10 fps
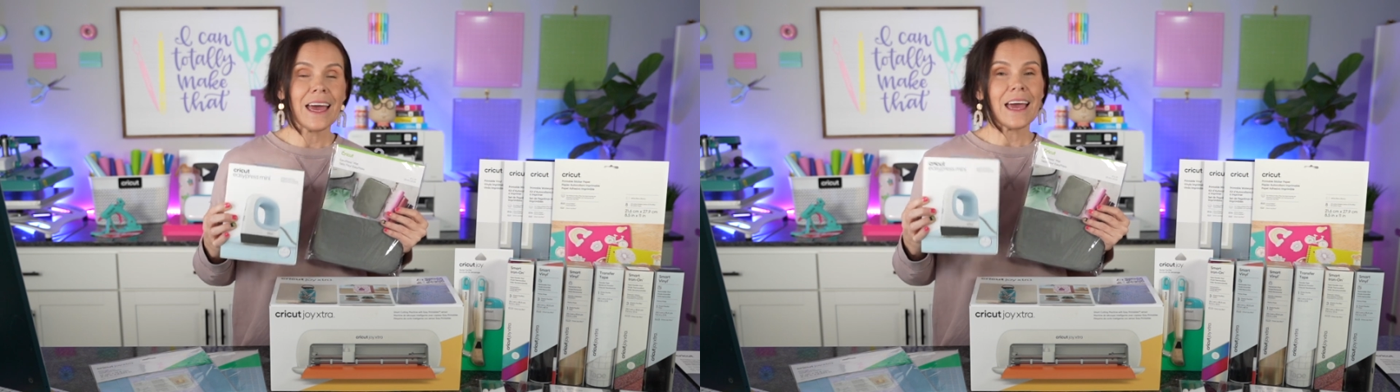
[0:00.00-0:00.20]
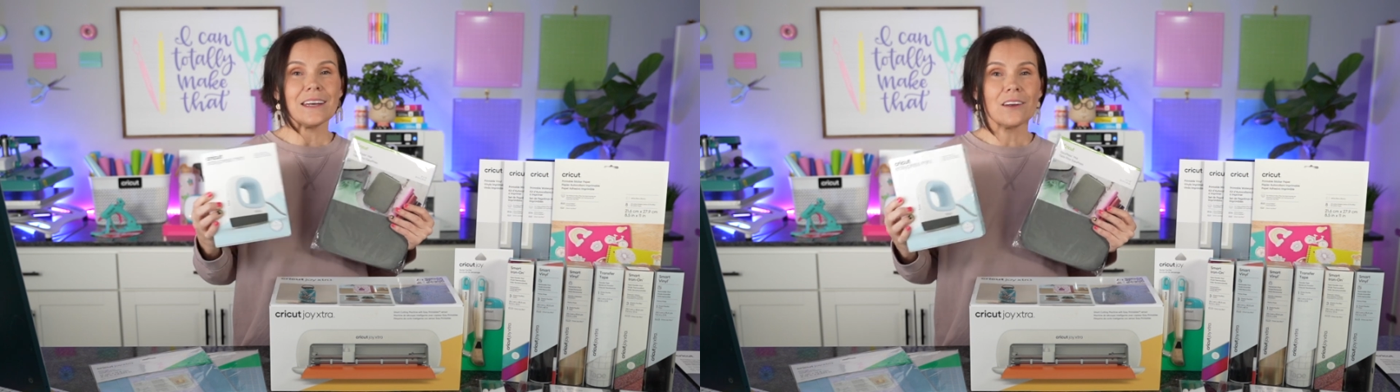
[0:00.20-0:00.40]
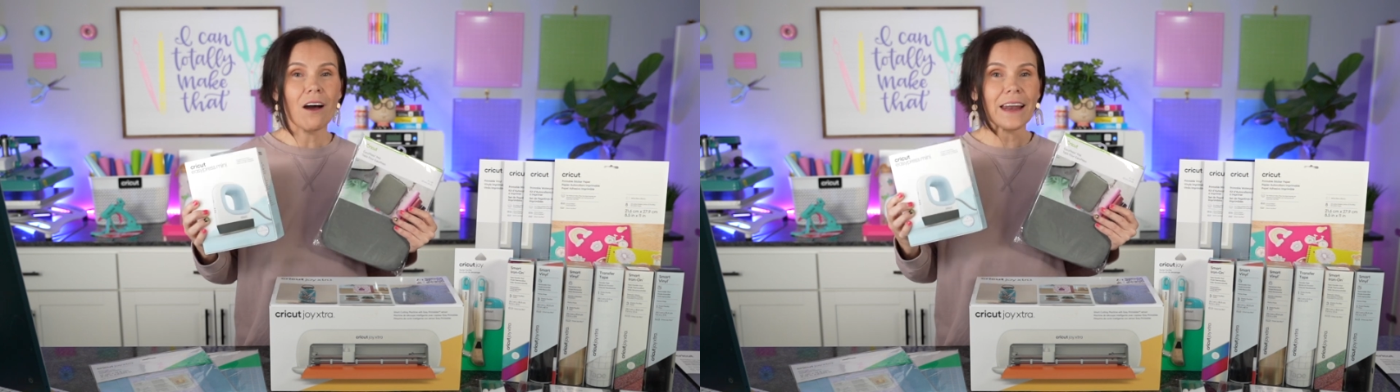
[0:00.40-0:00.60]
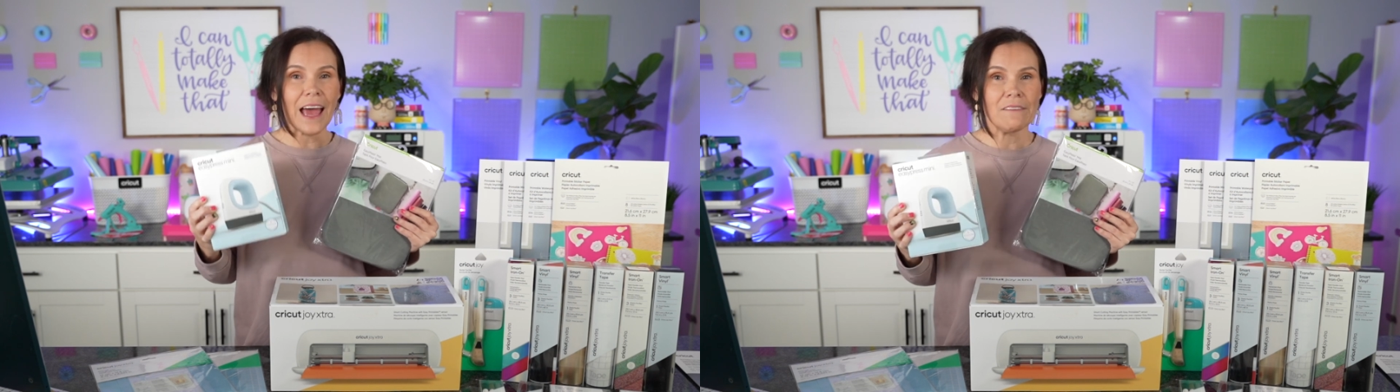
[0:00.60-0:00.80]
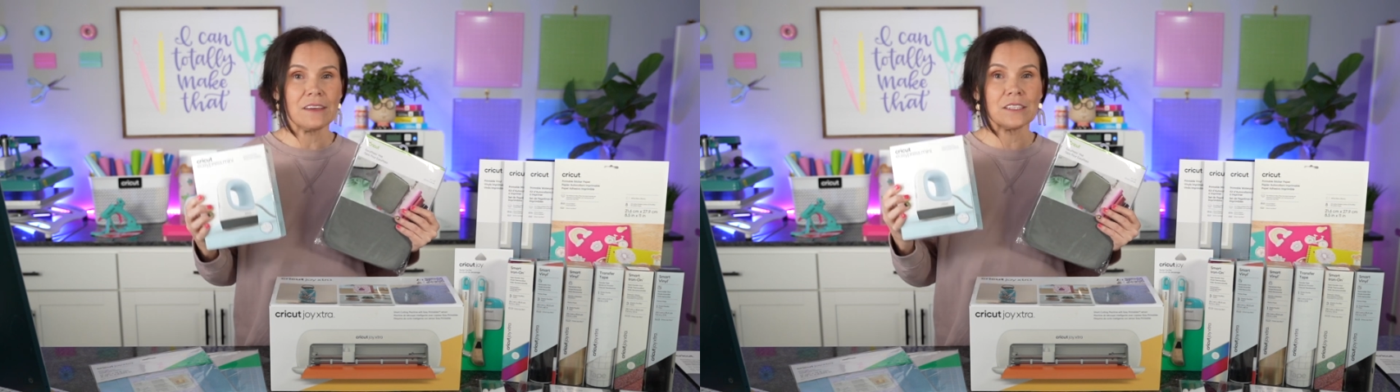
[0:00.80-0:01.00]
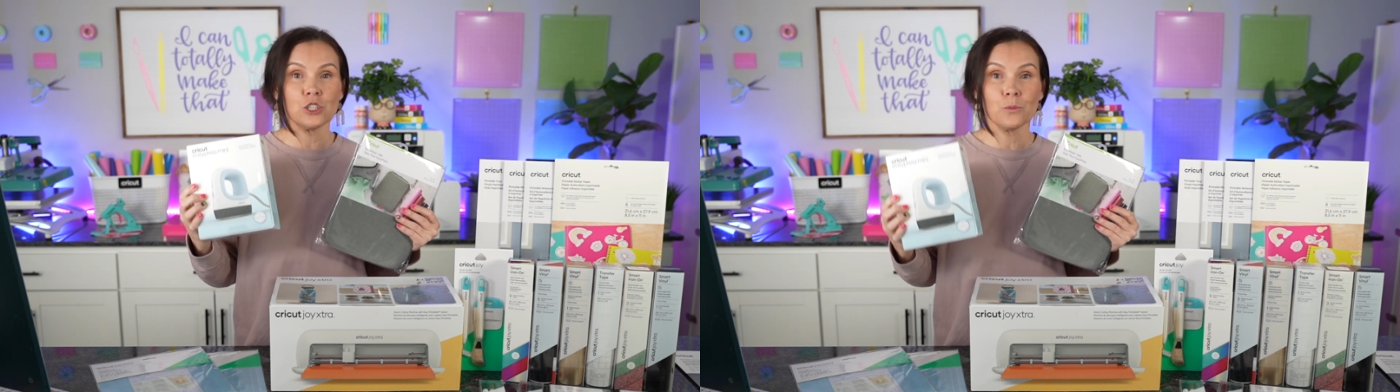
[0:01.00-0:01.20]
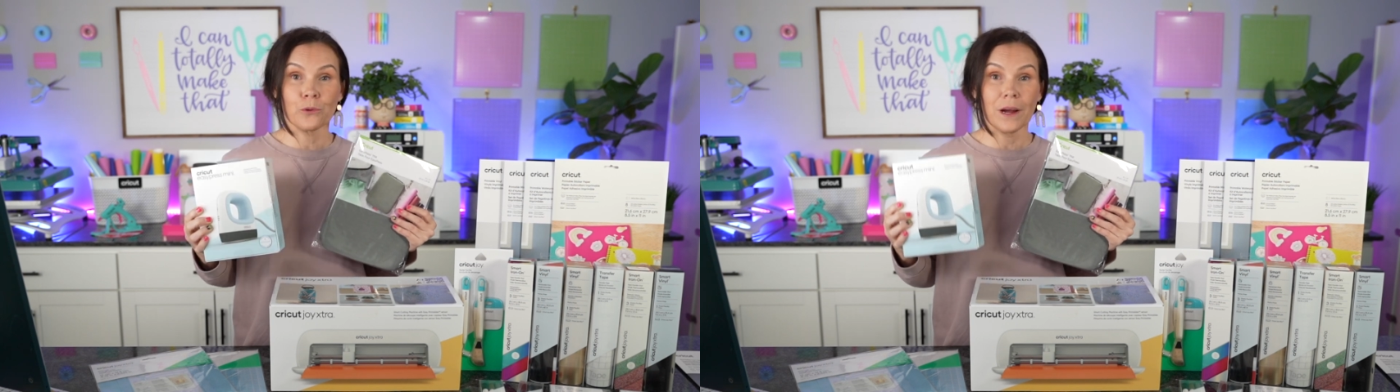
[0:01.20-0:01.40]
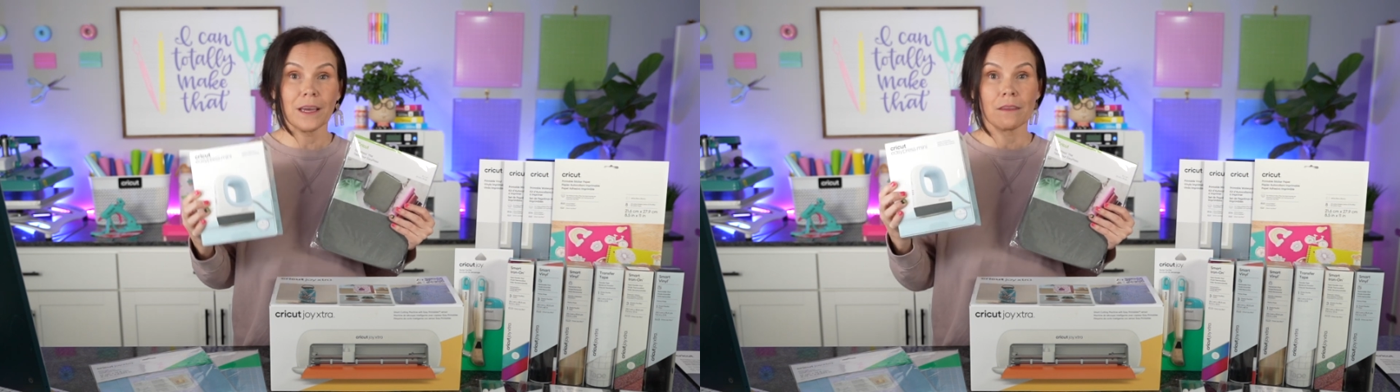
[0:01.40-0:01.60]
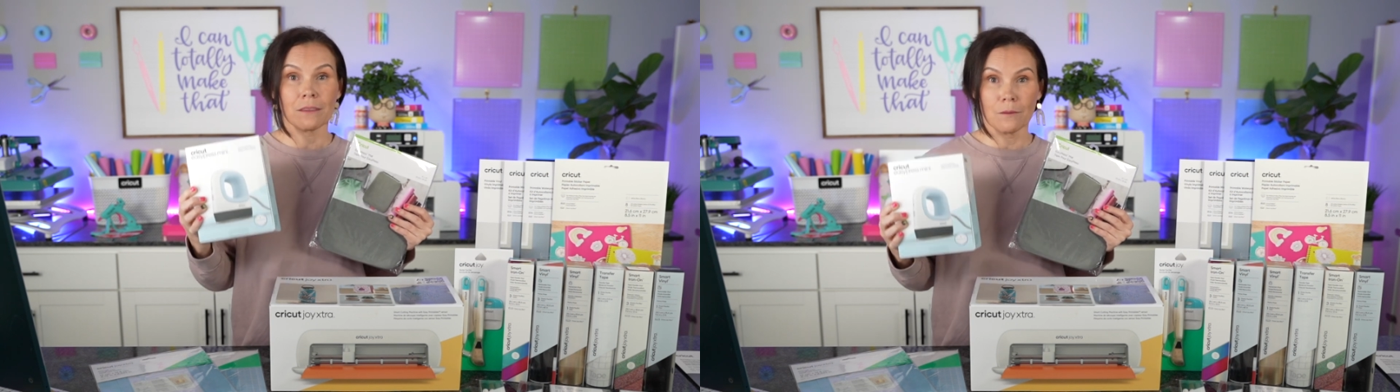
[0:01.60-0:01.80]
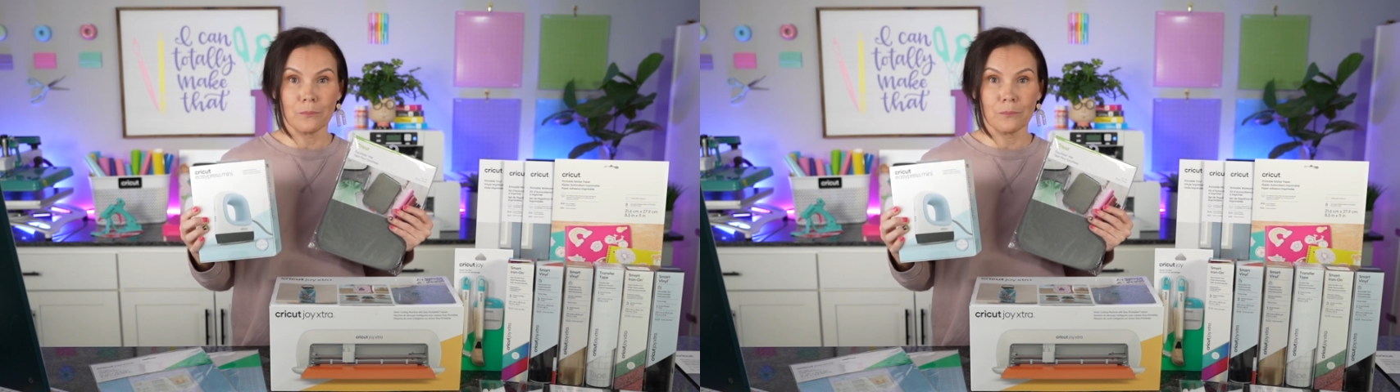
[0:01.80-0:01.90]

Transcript: and not having to break the